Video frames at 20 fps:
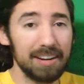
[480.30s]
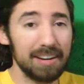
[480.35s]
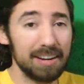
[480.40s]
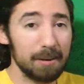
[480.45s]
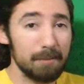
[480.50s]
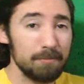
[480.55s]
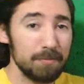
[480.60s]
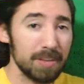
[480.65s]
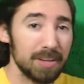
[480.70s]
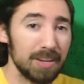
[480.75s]

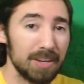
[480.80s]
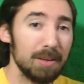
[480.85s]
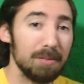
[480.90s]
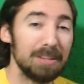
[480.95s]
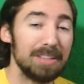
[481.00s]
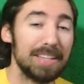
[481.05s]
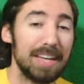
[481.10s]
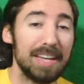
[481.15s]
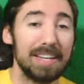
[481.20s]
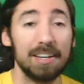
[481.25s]
out here.
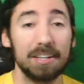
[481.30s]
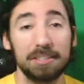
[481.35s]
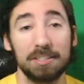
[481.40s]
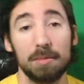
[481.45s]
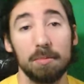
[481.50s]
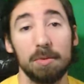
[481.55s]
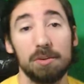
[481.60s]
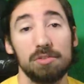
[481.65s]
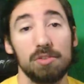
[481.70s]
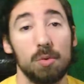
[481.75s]
But thank
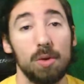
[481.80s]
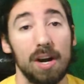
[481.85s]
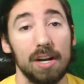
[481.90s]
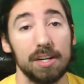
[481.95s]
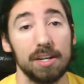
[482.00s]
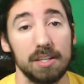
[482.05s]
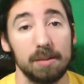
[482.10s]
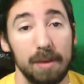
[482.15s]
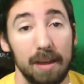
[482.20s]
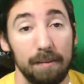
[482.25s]
y'all so much for
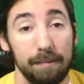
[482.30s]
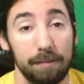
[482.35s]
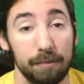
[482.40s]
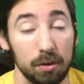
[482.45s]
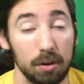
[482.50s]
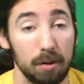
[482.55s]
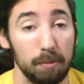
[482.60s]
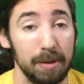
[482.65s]
watching, man.